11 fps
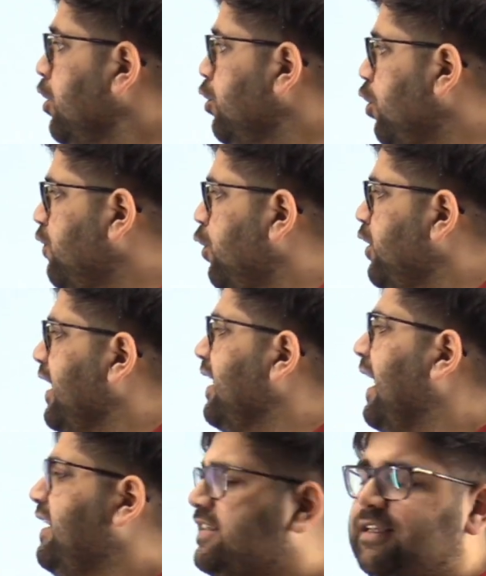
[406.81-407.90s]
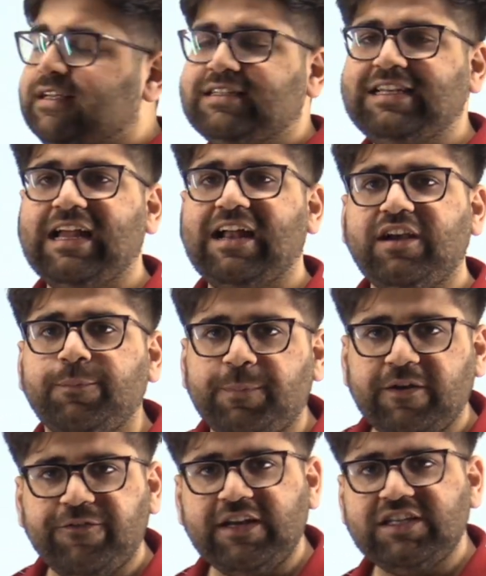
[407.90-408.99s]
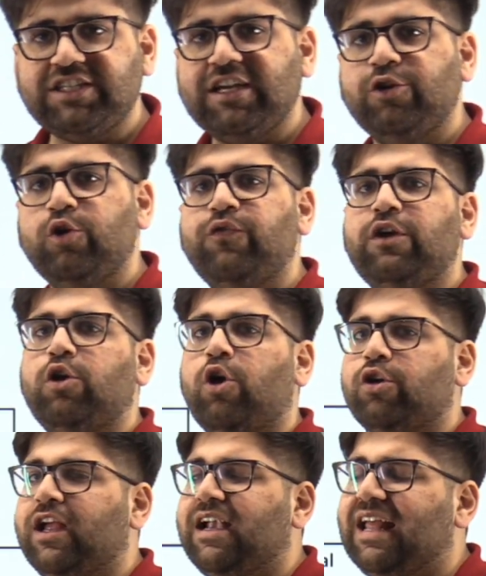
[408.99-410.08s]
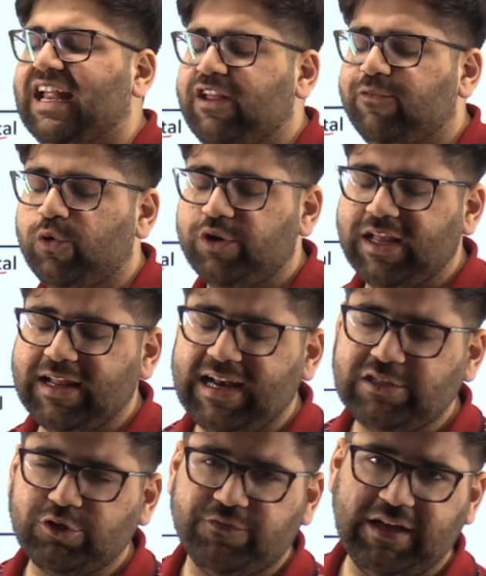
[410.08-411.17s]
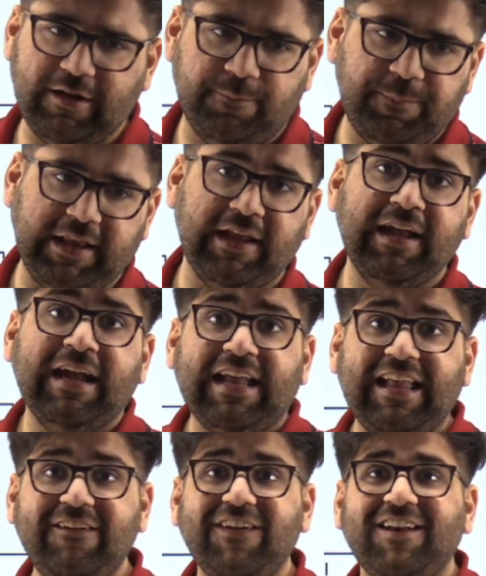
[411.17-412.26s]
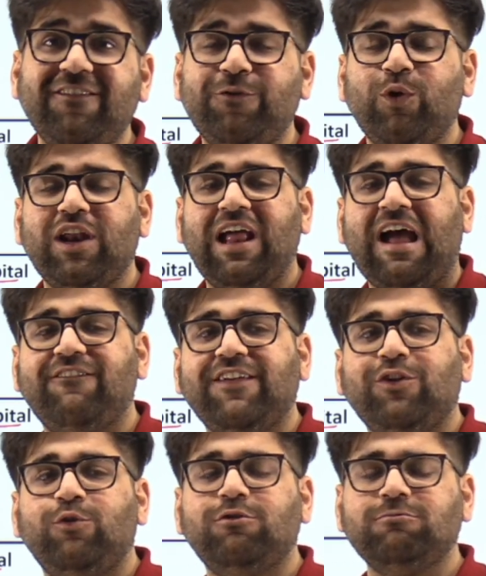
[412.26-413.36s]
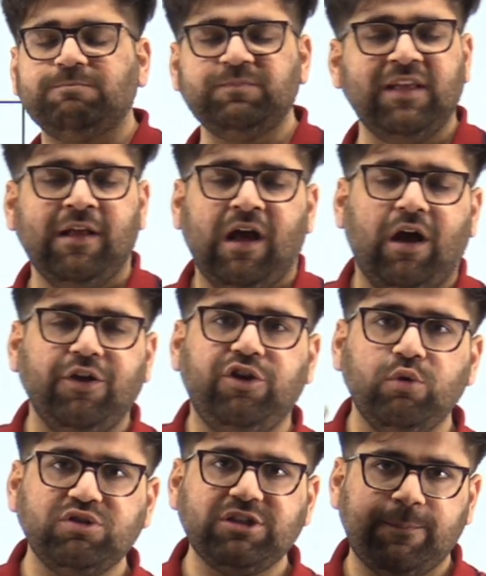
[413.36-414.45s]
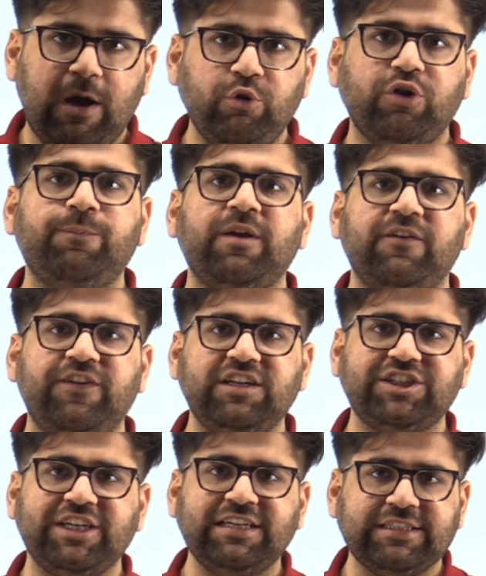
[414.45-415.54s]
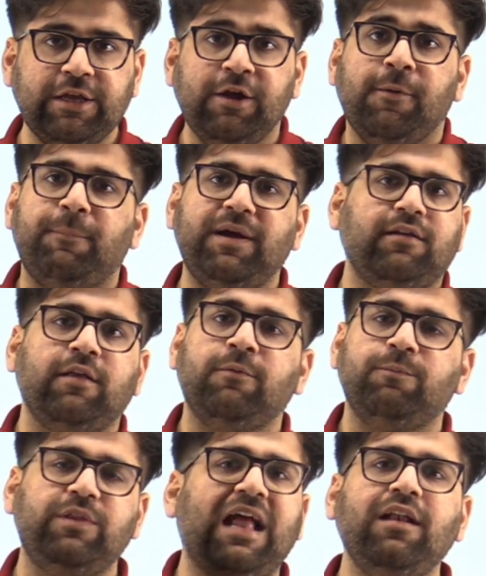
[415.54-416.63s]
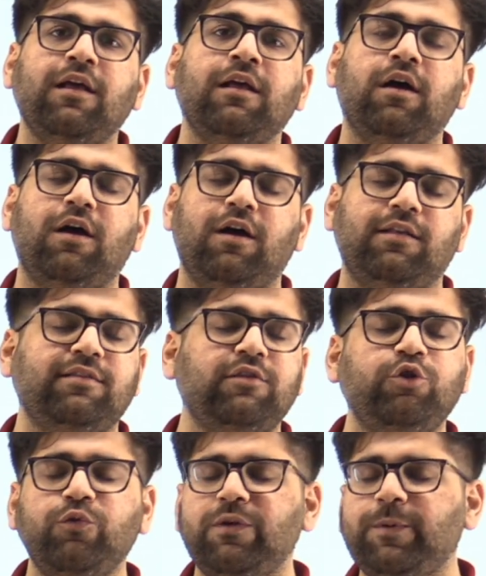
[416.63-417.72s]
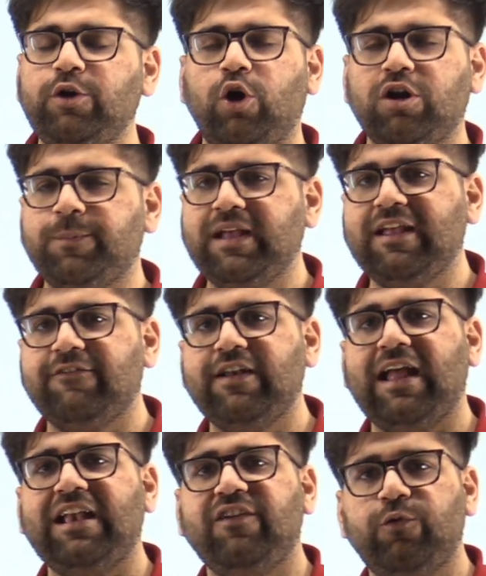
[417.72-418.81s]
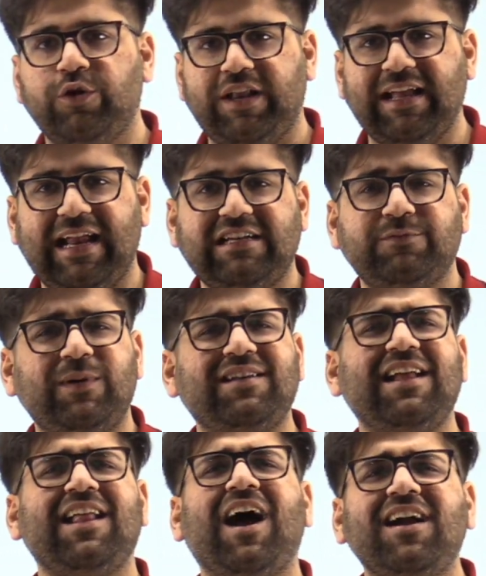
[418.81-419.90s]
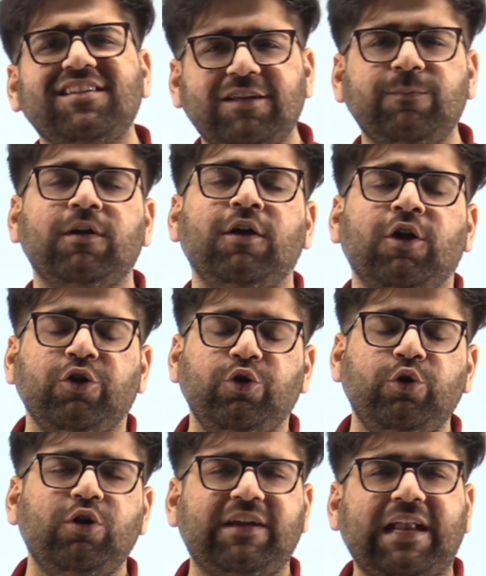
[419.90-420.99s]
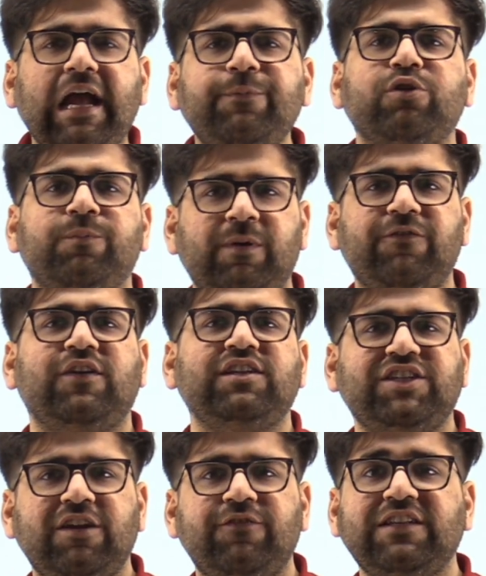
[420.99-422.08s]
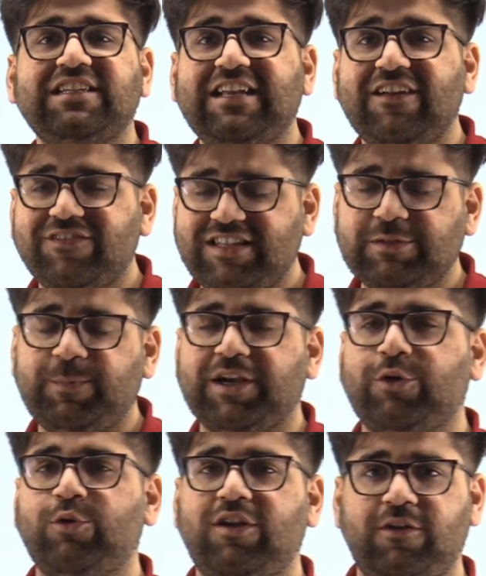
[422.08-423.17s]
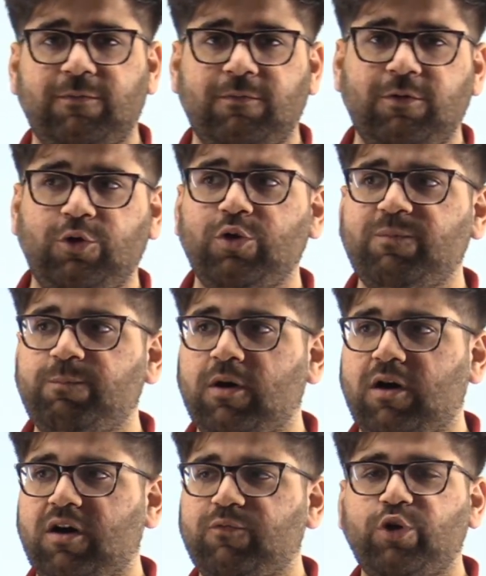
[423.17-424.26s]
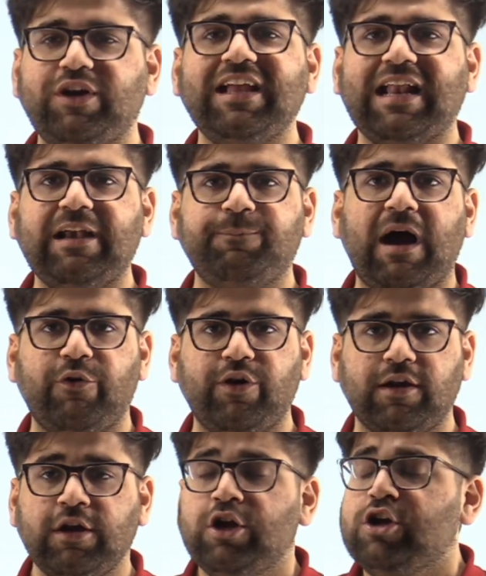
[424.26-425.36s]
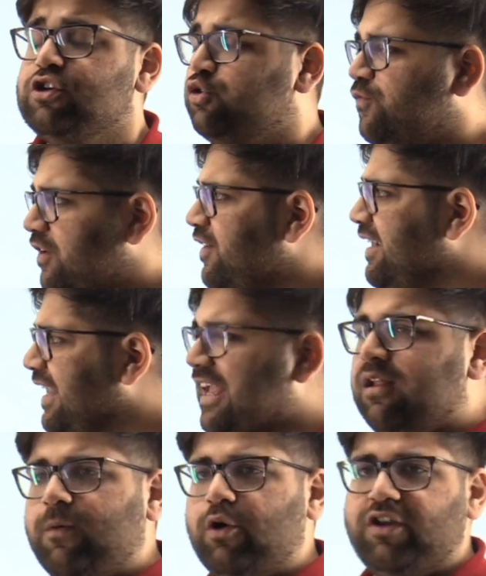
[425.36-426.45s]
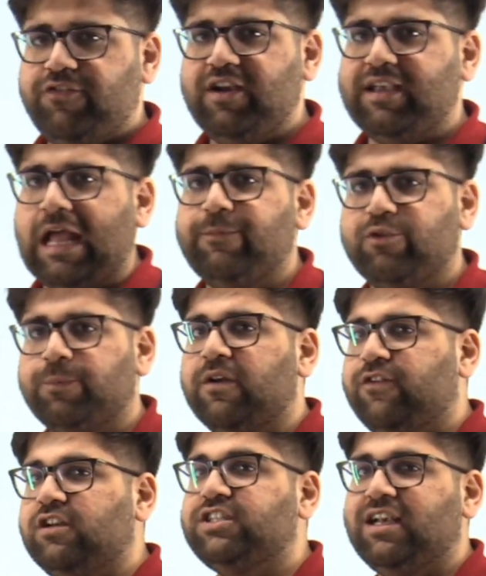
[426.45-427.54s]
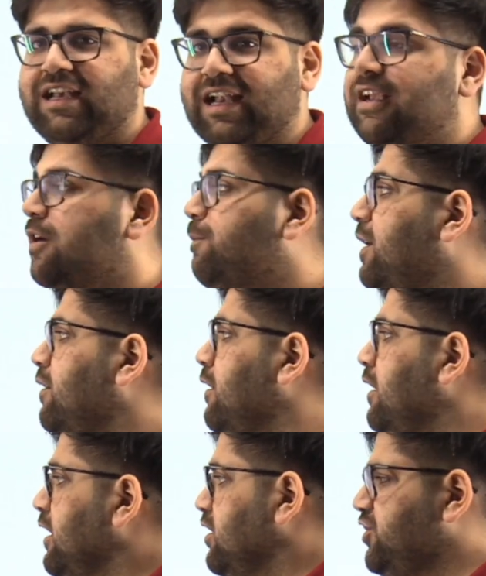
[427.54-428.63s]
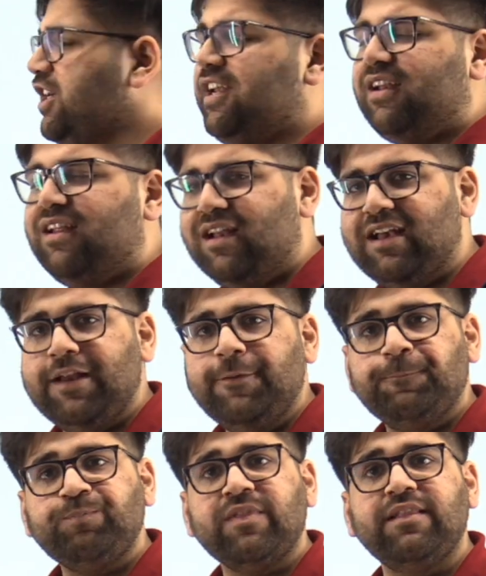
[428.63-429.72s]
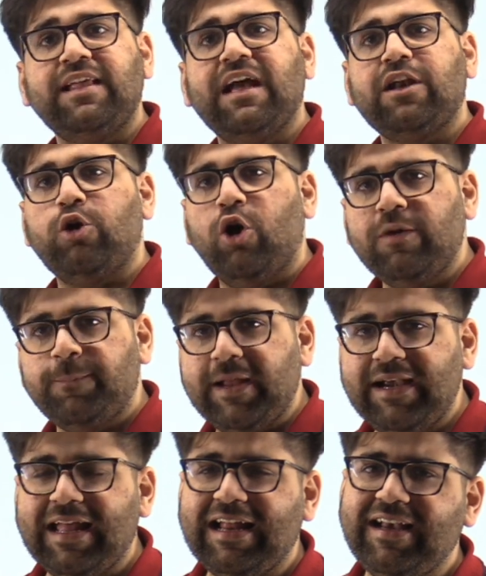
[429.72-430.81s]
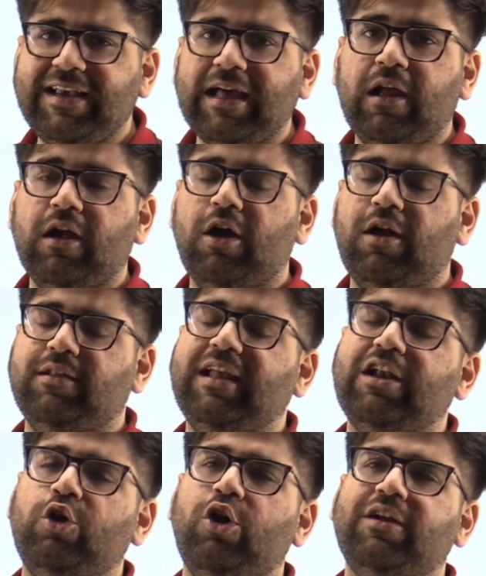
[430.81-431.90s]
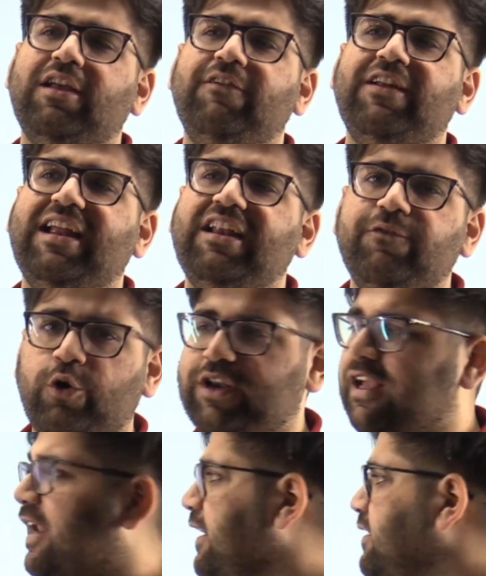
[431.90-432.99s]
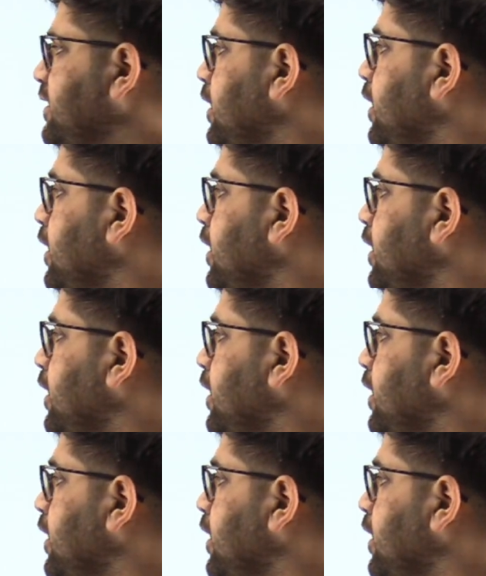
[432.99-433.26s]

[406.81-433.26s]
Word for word: No voting rights. See, under preference share you will not get any voting rights of the company. Even if you are having, you know, a huge amount of preference shares, but then uh, you will be not be given any voting rights. But there are some, you know, types of preference share which gives this particular, you know, uh, voting right power. So we will deal about different types of preference share later, but generally they are not paid any, uh, they are not given any voting rights.